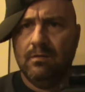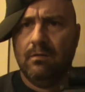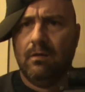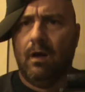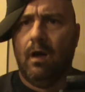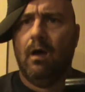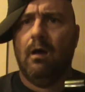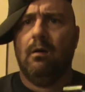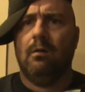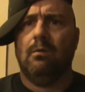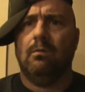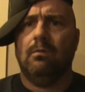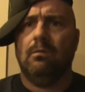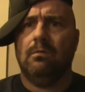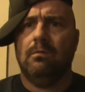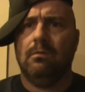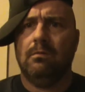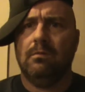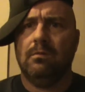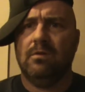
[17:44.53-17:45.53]
Oh,
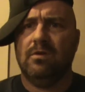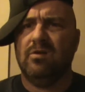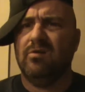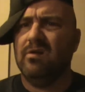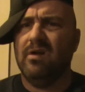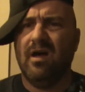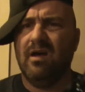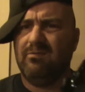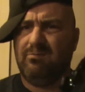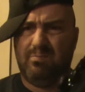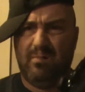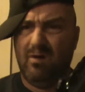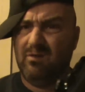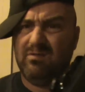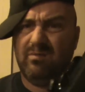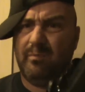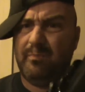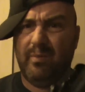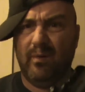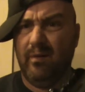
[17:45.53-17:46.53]
you're not supposed
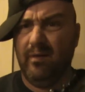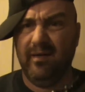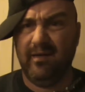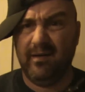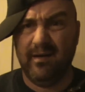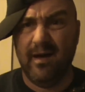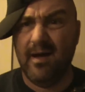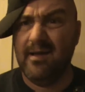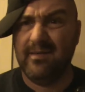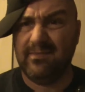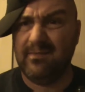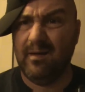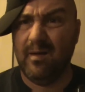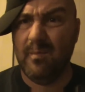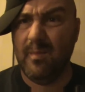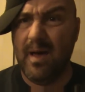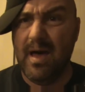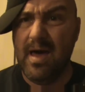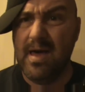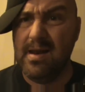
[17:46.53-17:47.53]
to point a gun at
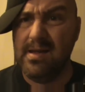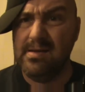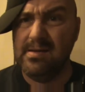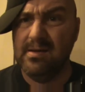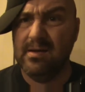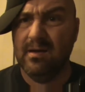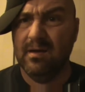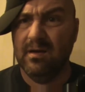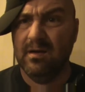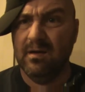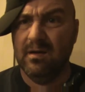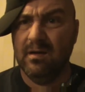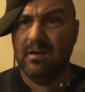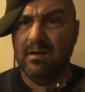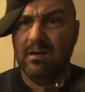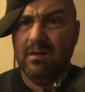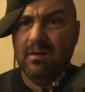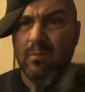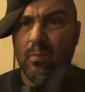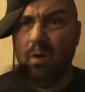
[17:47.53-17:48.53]
somebody?
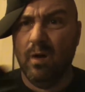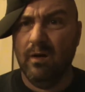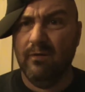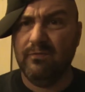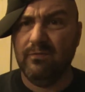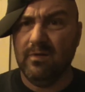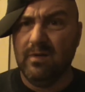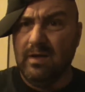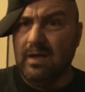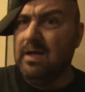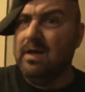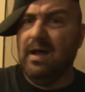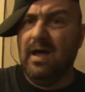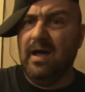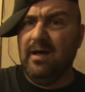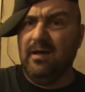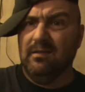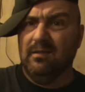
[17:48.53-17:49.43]
What if it ain't